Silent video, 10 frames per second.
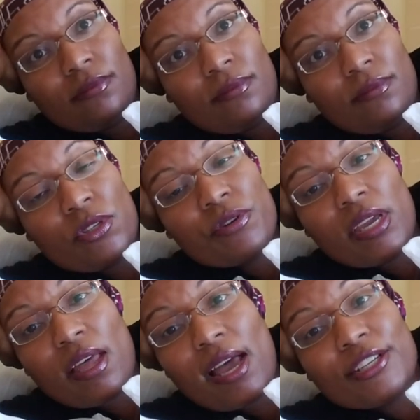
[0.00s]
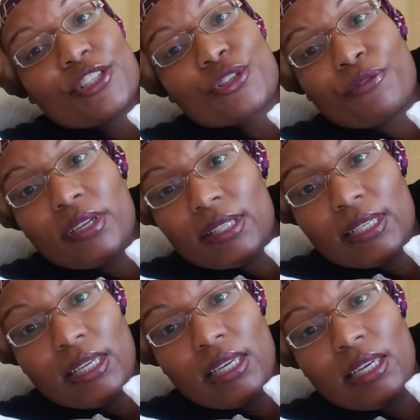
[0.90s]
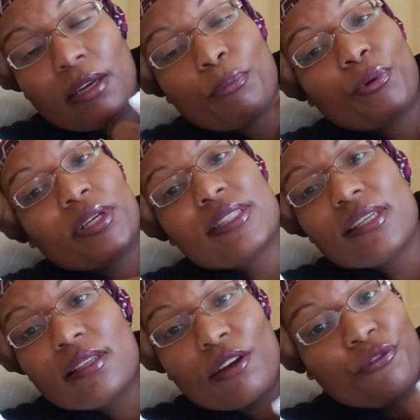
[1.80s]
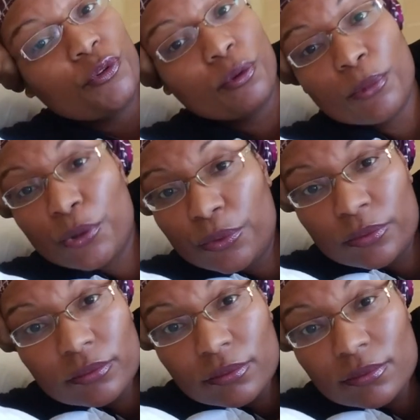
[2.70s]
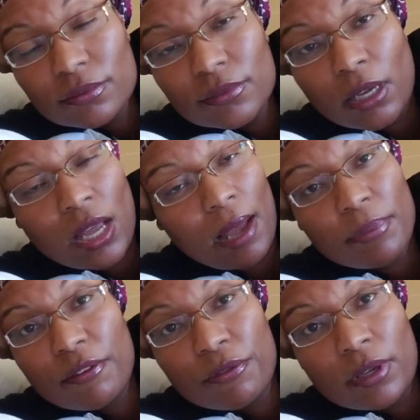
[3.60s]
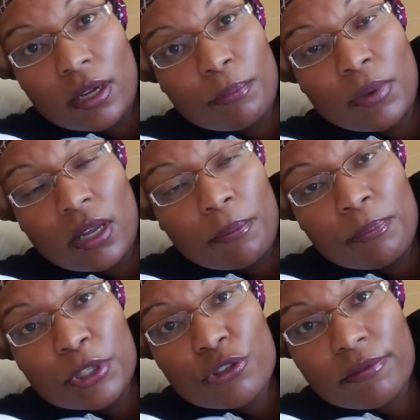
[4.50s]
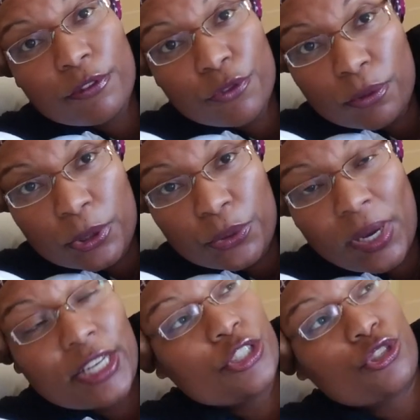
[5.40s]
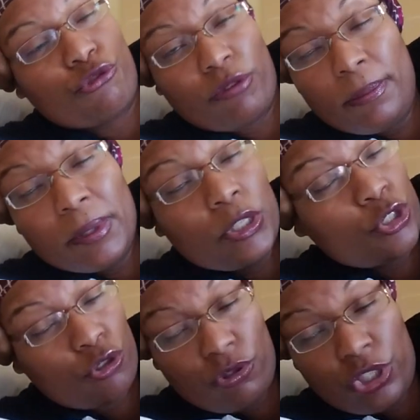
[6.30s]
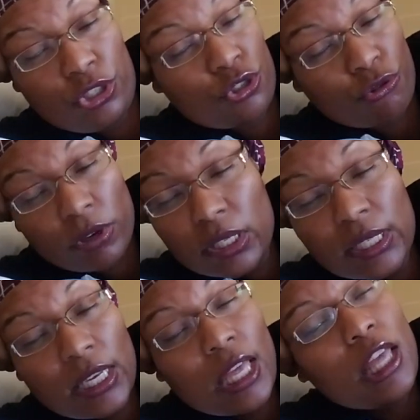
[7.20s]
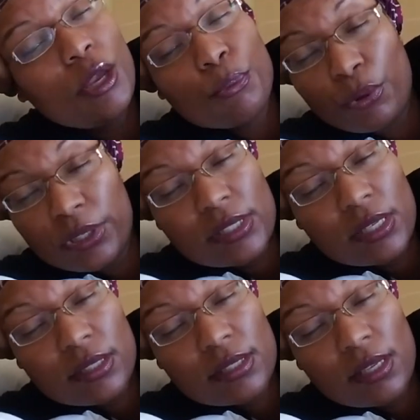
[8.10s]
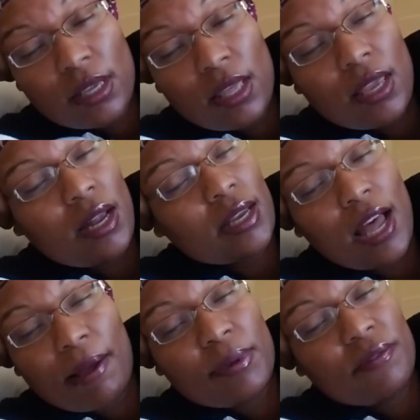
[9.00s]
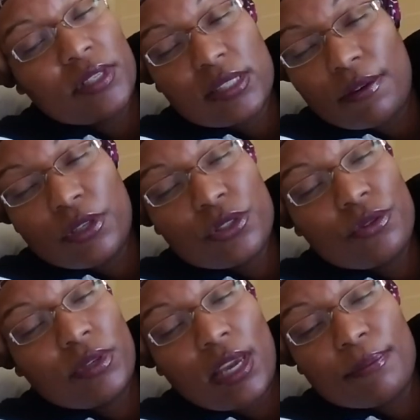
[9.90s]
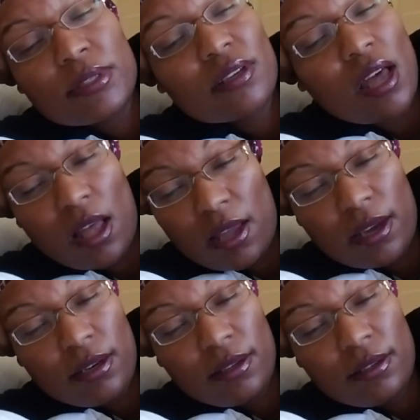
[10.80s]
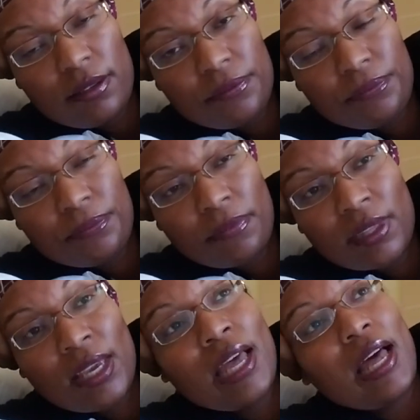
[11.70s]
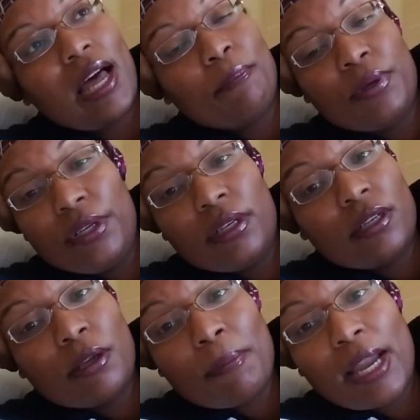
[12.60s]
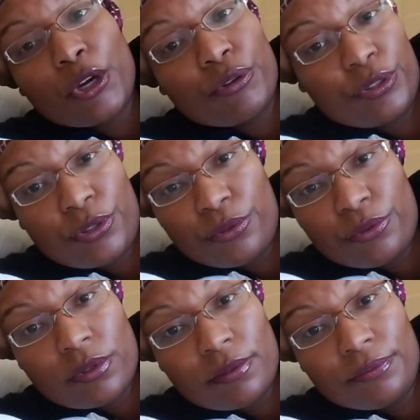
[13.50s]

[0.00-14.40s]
So yeah, I discreetly printed a full moon, a copy of a picture of a full moon. I discreetly printed a copy of the 72 names of God. I put it under my crystals,